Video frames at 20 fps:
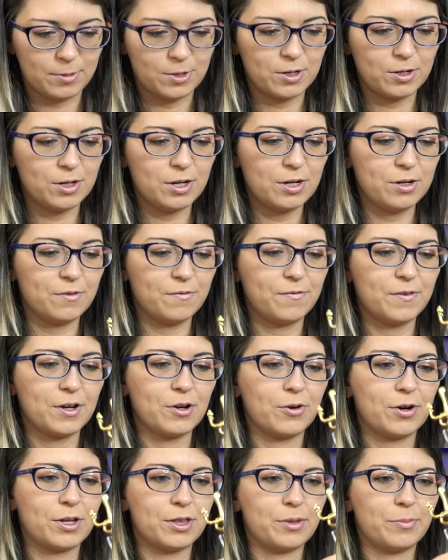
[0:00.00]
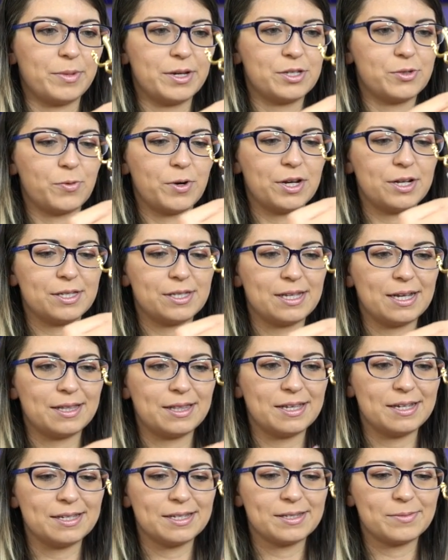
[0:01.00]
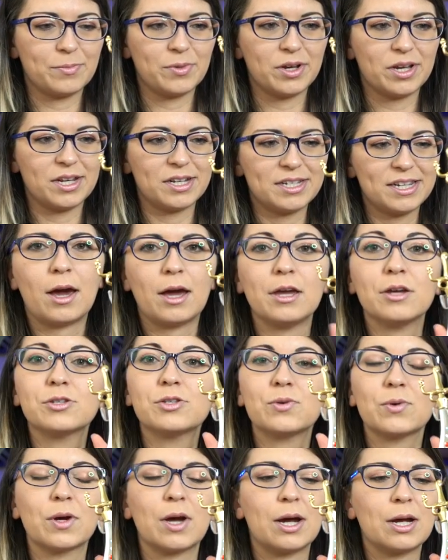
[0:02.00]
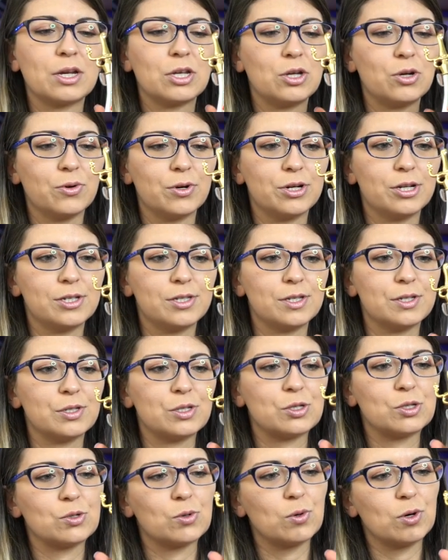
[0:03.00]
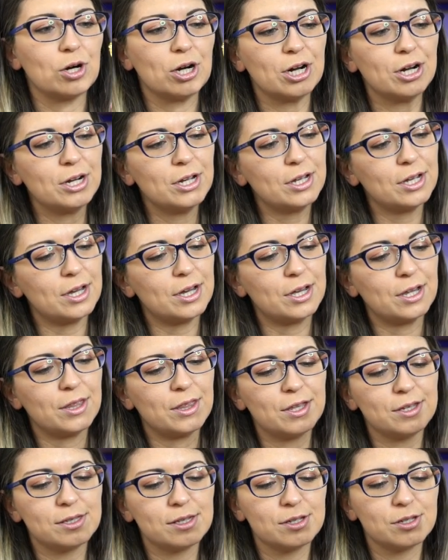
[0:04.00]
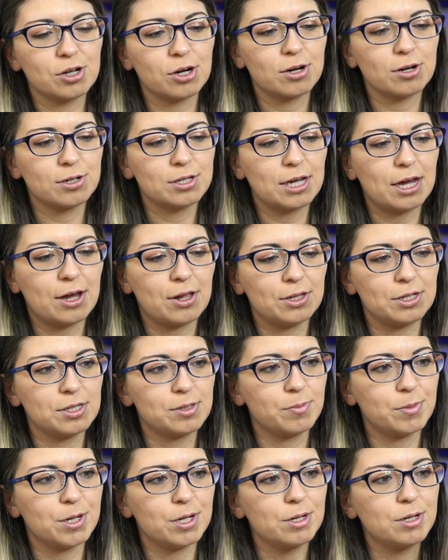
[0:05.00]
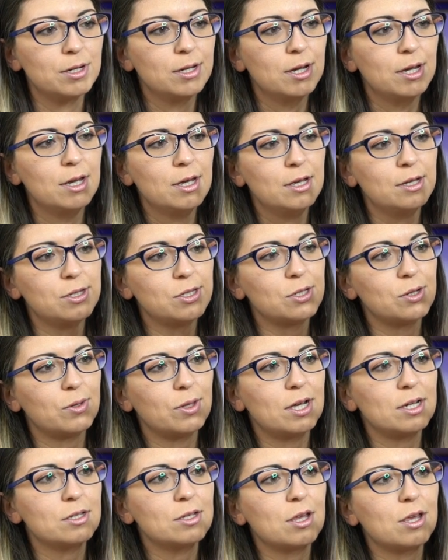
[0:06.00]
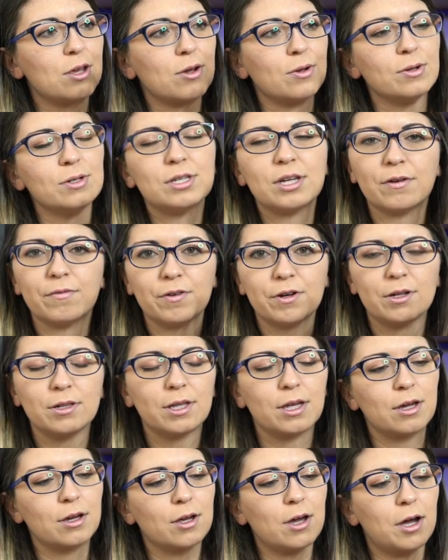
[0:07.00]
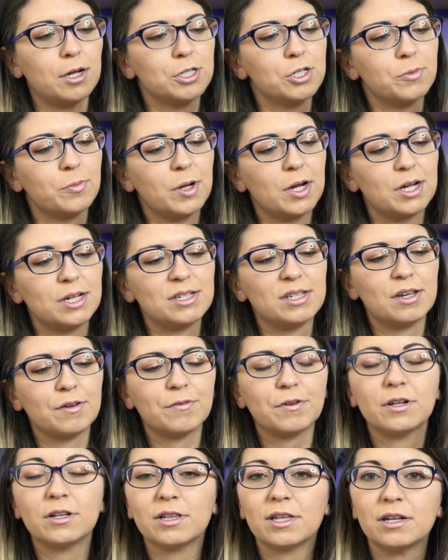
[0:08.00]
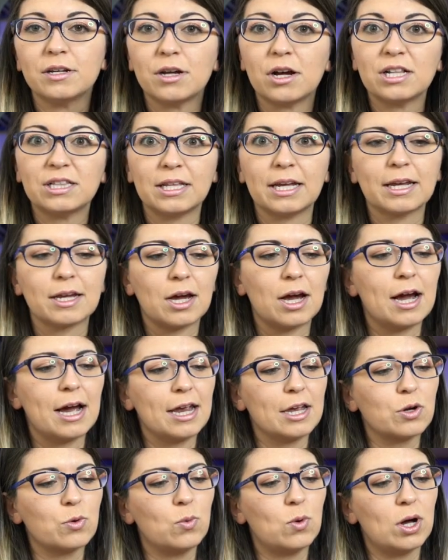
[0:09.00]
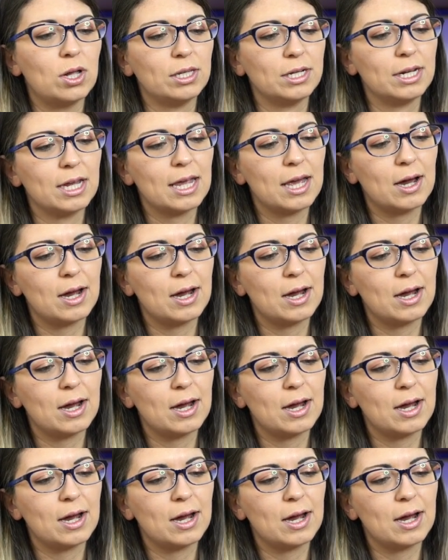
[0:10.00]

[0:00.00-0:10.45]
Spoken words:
I'm gonna need to figure out the best way to set this, but I also got Uranus's sword. This is her talisman. So that's cute. Definitely a gashapon. Definitely not like a high quality